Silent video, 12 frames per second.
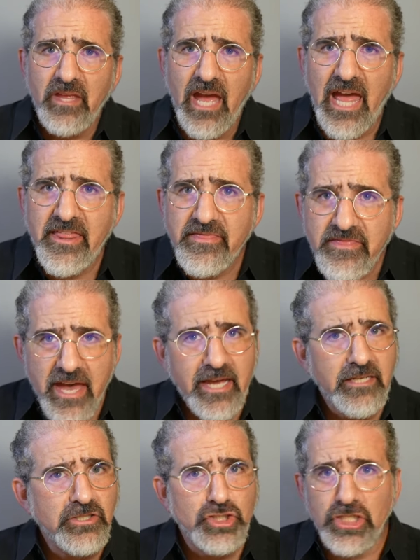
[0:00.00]
And
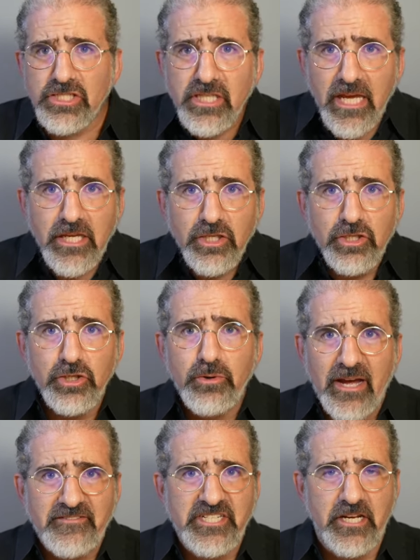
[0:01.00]
then just like you
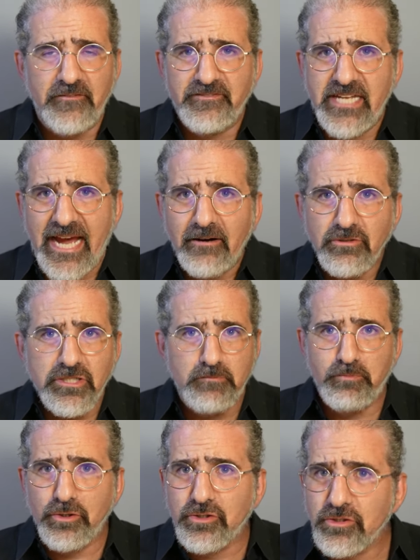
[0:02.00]
have self-doubts,
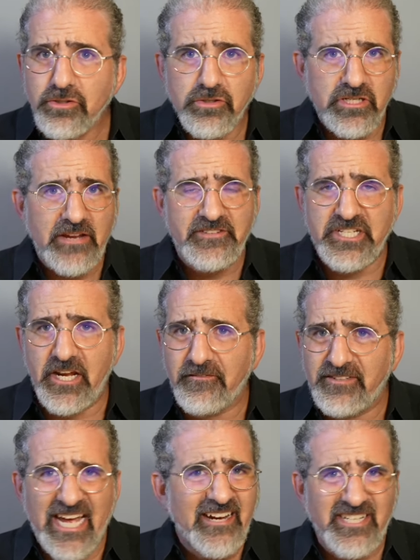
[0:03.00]
producers have
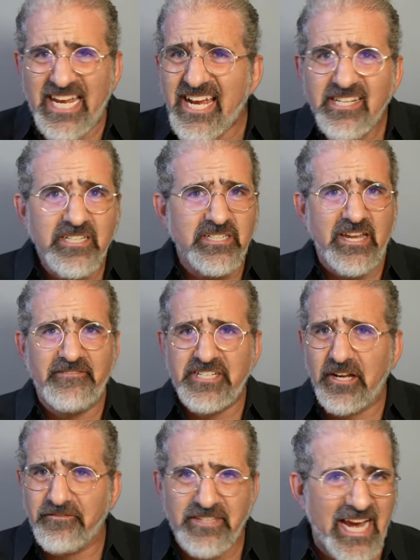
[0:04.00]
self-doubts, agents have
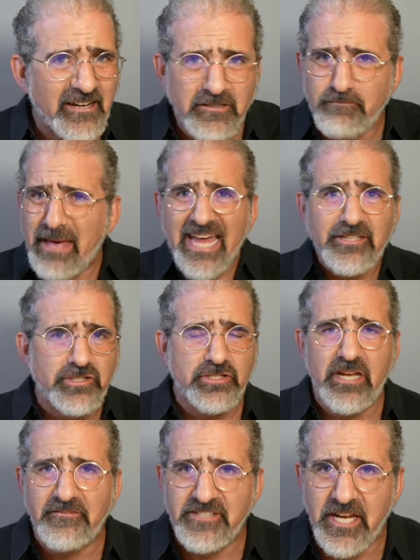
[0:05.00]
self-doubts, managers
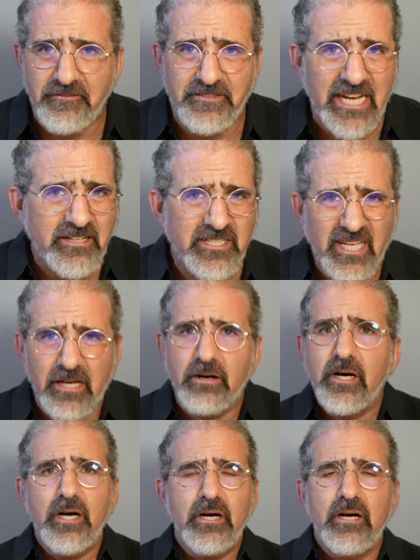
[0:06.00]
have self-doubts. They go,
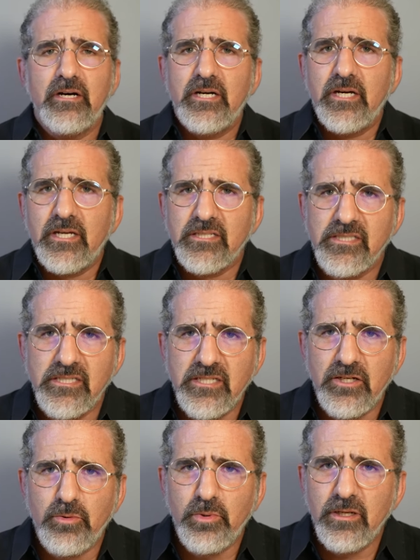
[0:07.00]
is this
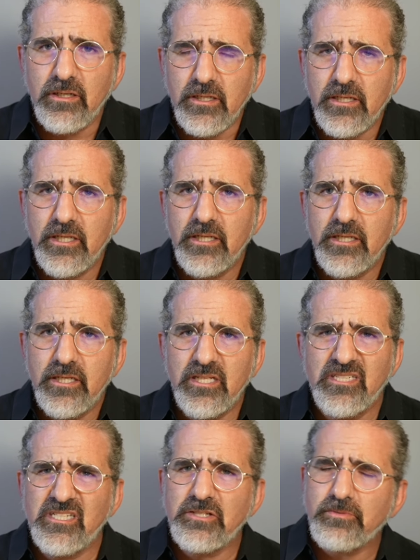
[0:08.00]
going to work?
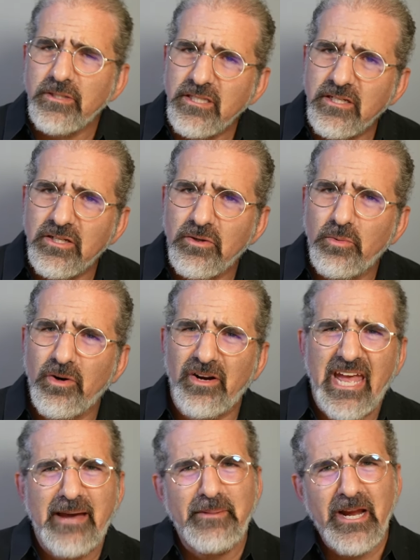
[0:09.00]
Is this really going to
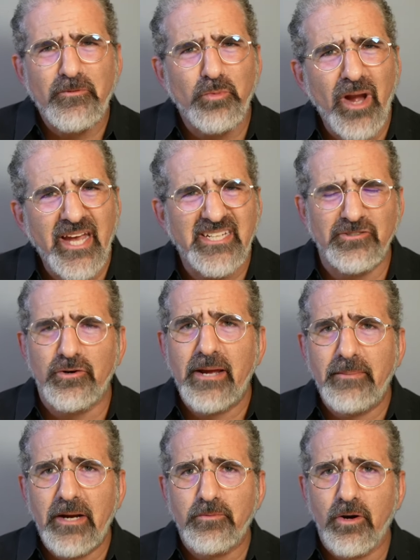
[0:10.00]
work? Am I right or am
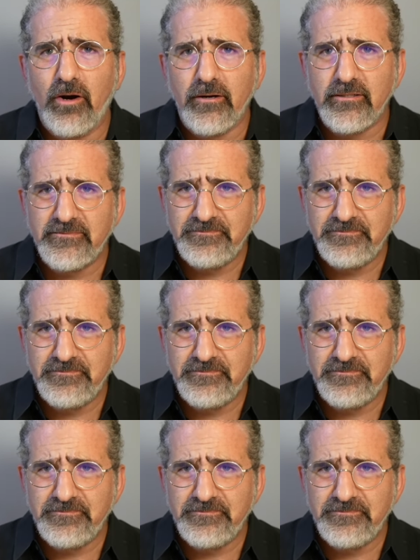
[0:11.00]
I wrong?